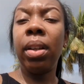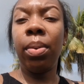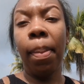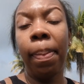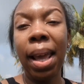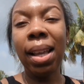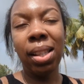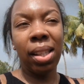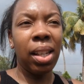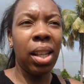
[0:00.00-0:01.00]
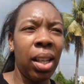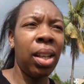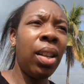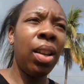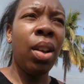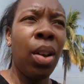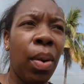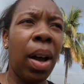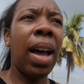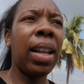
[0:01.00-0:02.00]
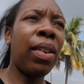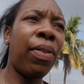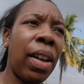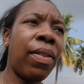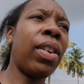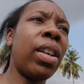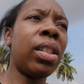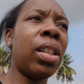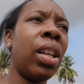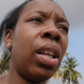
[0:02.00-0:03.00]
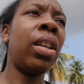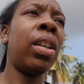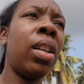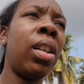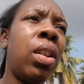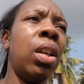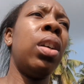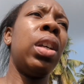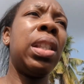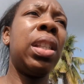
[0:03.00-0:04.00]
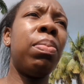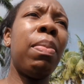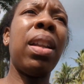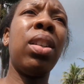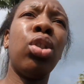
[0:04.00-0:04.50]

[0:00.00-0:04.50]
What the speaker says: we're blessed. We're highly favoured. Is this man